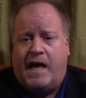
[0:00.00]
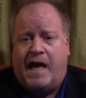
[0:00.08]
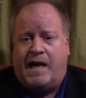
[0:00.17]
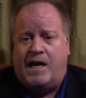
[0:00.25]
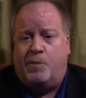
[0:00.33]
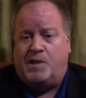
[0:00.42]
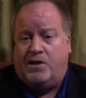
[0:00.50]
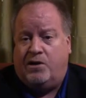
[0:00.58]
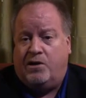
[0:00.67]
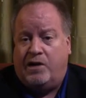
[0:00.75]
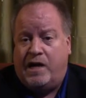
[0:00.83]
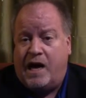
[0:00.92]

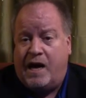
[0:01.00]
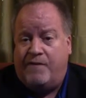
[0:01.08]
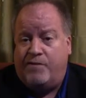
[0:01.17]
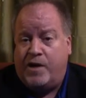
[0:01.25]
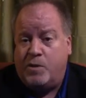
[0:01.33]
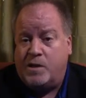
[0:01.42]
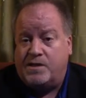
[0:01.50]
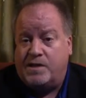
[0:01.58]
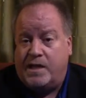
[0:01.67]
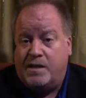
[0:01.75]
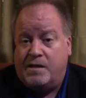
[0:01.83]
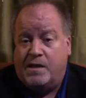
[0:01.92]
particularly high
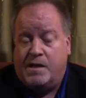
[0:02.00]
frequency.